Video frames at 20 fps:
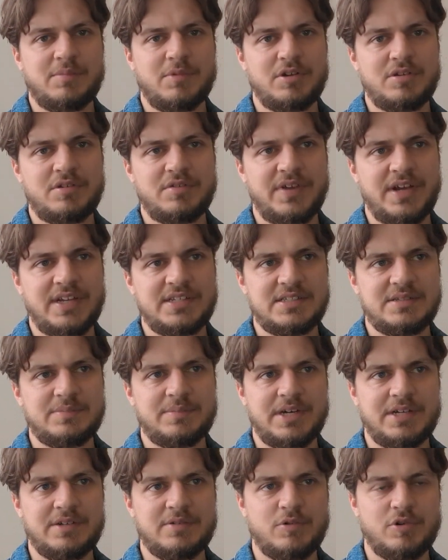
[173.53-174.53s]
motivated
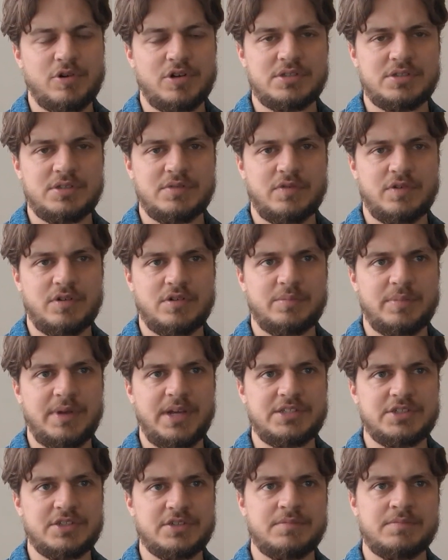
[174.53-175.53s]
by the words of Old
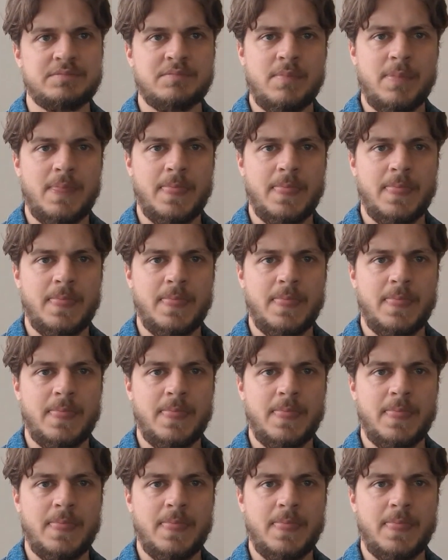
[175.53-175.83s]
Major,